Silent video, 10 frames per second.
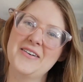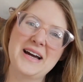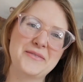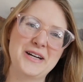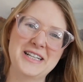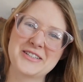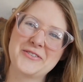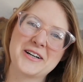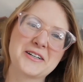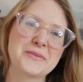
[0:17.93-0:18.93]
Hello, I'm Rachel.
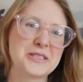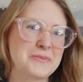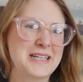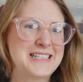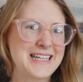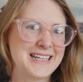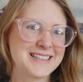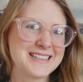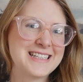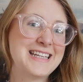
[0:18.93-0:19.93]
Welcome to my
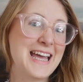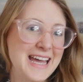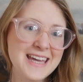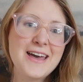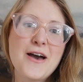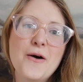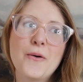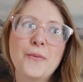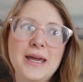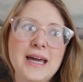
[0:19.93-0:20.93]
channel. Today
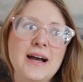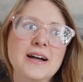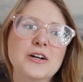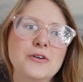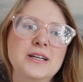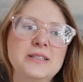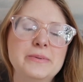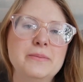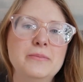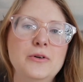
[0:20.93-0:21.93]
we are going to
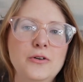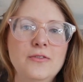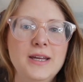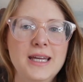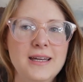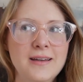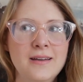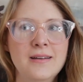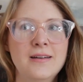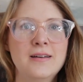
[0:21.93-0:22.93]
be moving
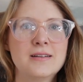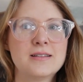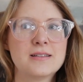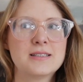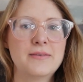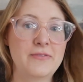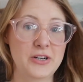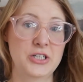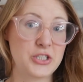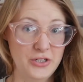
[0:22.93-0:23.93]
some
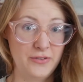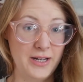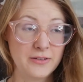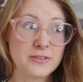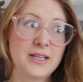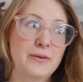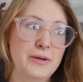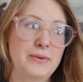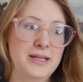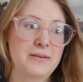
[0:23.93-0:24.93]
furniture around so that
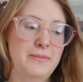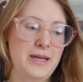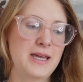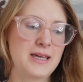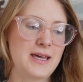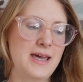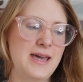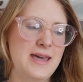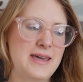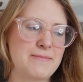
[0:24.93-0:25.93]
way we can make
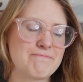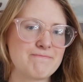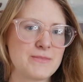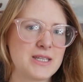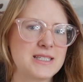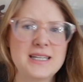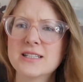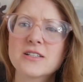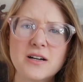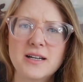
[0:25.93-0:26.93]
a
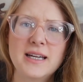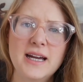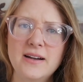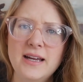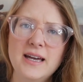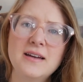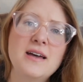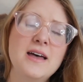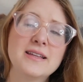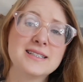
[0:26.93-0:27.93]
seed starting area.
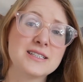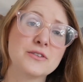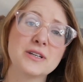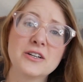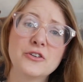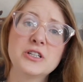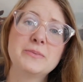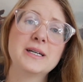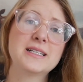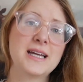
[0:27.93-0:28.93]
This is only going to
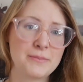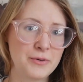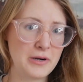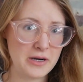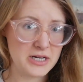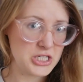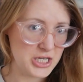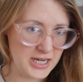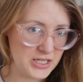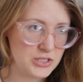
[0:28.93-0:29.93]
be a temporary
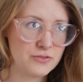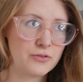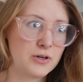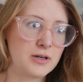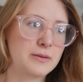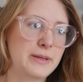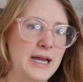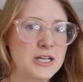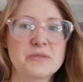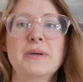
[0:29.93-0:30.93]
change for my
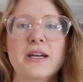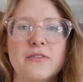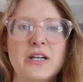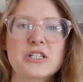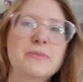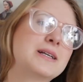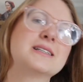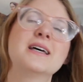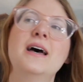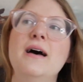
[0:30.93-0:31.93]
houseplant arrangement,